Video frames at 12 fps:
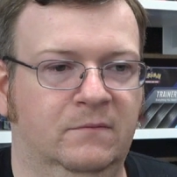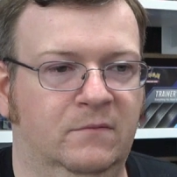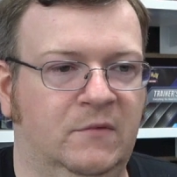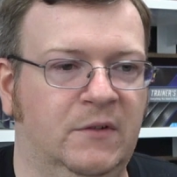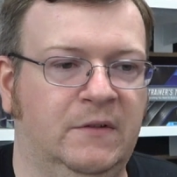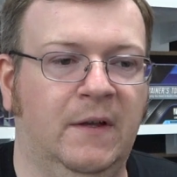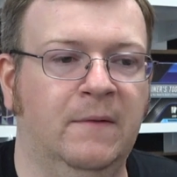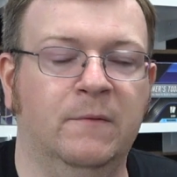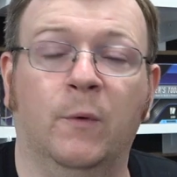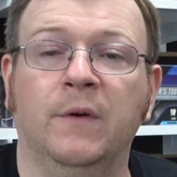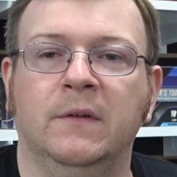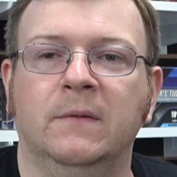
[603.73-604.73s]
just done
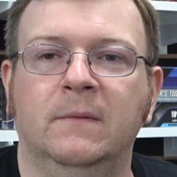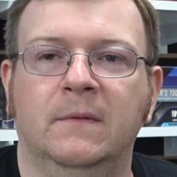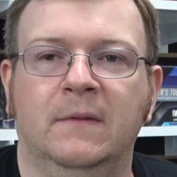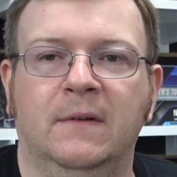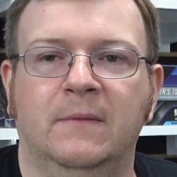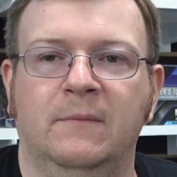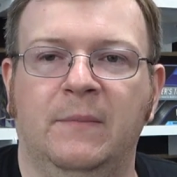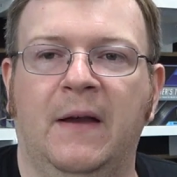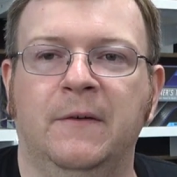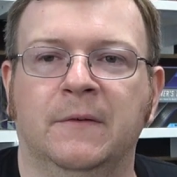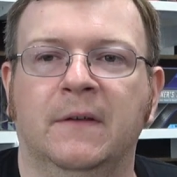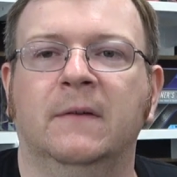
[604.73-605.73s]
for you by
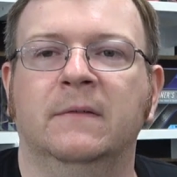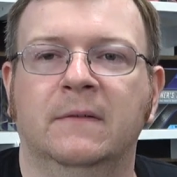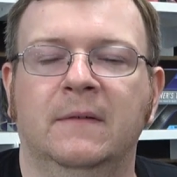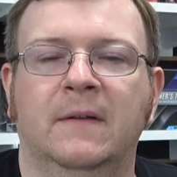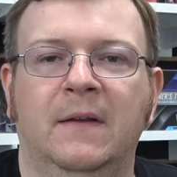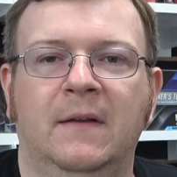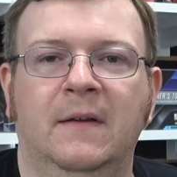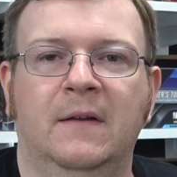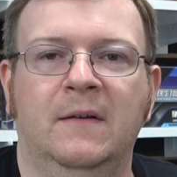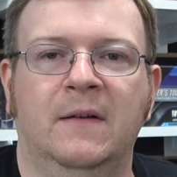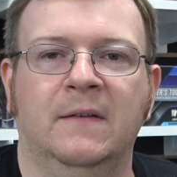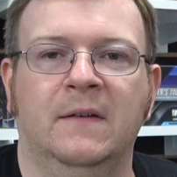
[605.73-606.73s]
yourself
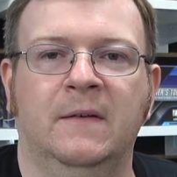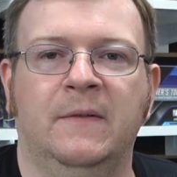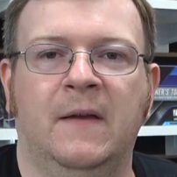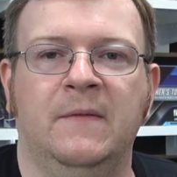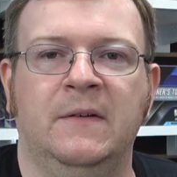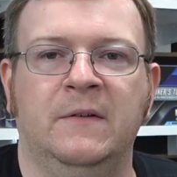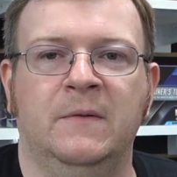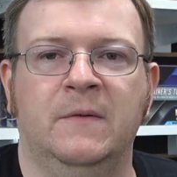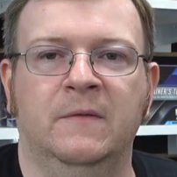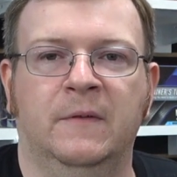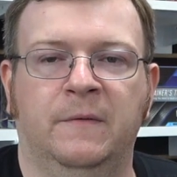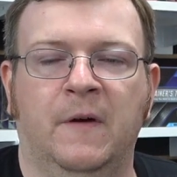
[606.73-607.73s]
instead of having
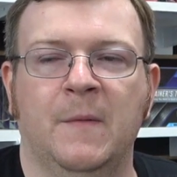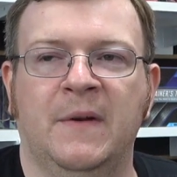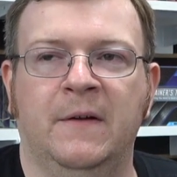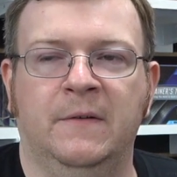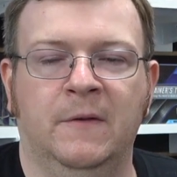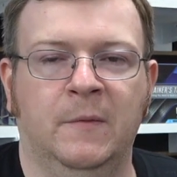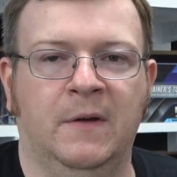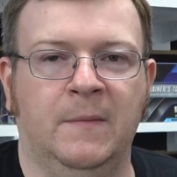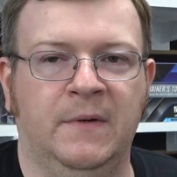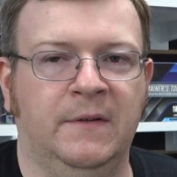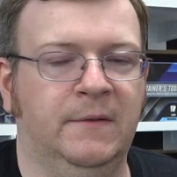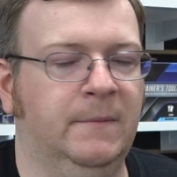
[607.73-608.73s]
to farm it out to other
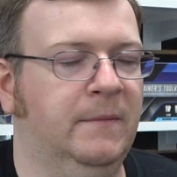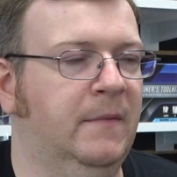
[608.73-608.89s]
companies.